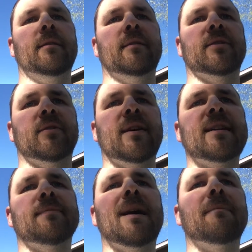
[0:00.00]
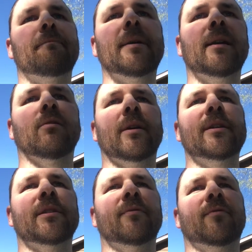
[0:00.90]
so that's my big
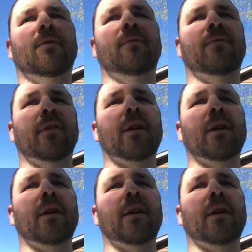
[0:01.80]
reason for